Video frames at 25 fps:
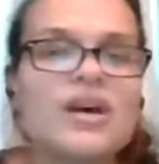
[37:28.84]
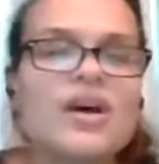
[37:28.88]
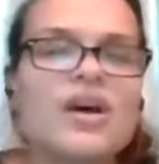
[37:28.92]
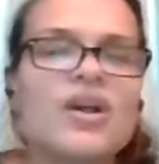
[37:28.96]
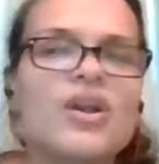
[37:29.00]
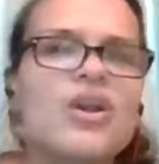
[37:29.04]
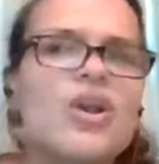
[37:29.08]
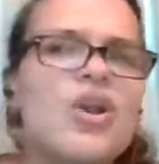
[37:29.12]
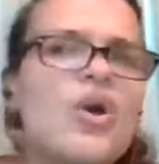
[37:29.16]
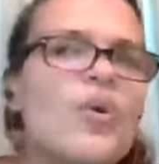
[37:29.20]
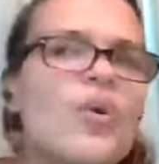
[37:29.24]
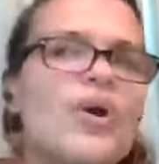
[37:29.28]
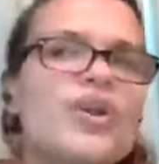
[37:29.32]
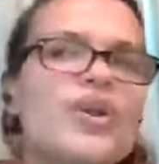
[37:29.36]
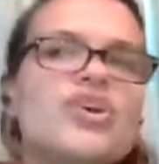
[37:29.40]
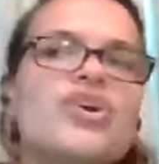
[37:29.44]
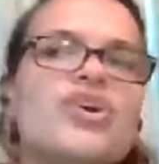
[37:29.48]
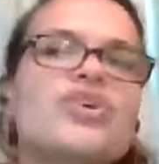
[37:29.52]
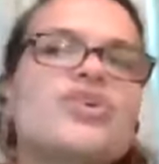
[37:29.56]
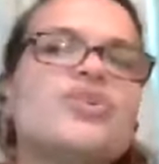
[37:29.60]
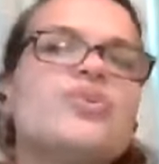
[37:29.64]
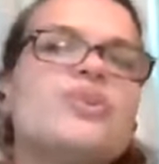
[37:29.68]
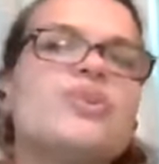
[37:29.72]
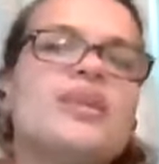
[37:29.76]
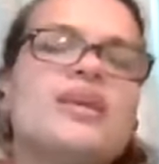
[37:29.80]
knowing your
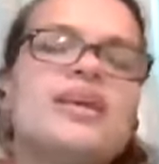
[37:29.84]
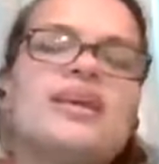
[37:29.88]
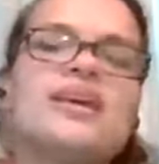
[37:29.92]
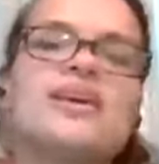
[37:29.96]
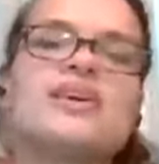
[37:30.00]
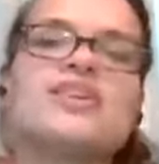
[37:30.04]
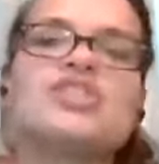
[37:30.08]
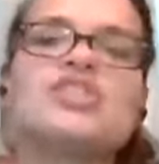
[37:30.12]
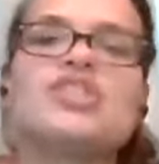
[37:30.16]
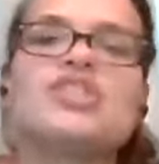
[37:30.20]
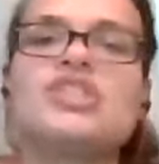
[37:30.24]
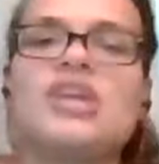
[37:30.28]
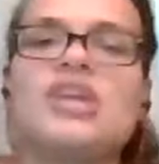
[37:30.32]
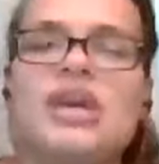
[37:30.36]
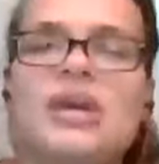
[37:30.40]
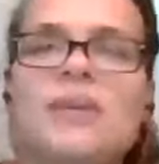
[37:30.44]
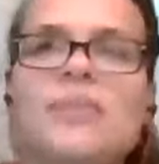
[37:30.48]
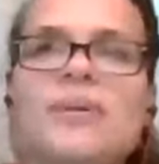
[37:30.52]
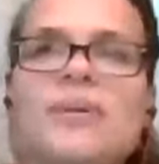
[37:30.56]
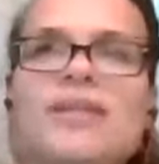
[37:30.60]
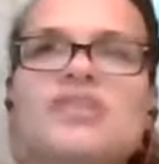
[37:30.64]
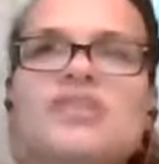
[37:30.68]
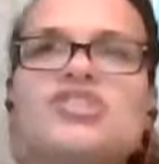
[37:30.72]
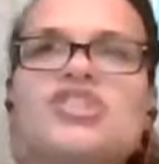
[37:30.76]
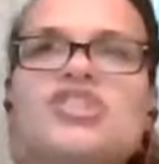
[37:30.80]
unique shape.
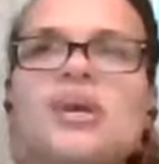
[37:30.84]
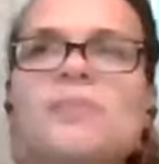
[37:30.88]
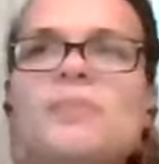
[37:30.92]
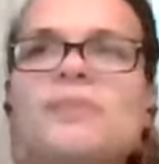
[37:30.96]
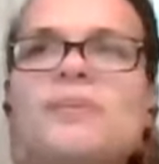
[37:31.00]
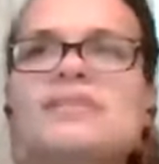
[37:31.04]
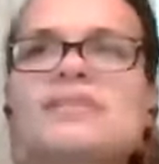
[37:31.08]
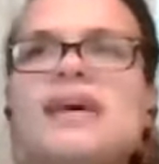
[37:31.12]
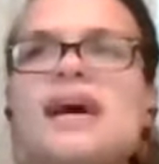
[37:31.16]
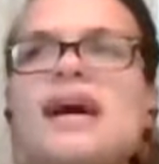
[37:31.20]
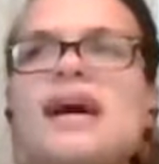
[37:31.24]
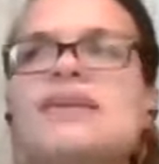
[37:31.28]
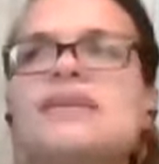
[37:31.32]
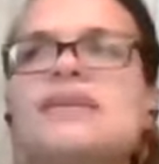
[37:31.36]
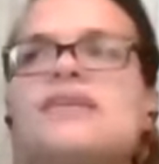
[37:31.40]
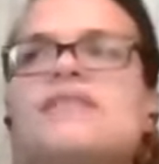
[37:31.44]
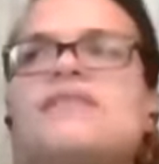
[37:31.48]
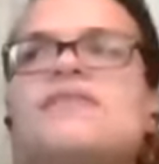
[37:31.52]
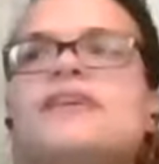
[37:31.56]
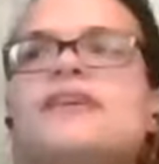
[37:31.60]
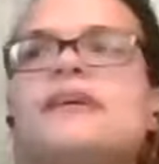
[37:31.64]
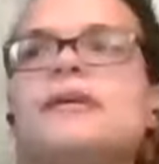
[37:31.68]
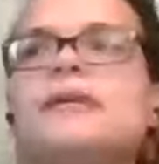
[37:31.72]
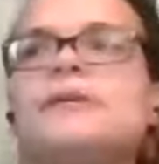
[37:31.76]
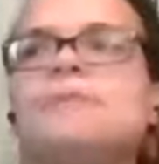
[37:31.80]
And shape is kind
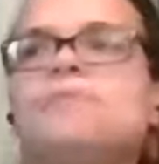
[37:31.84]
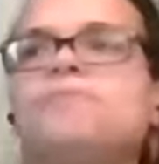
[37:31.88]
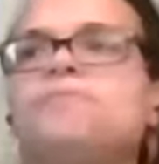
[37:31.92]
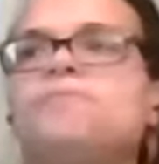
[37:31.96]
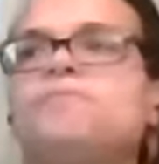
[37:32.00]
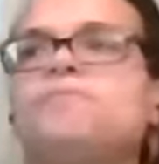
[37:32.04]
of a,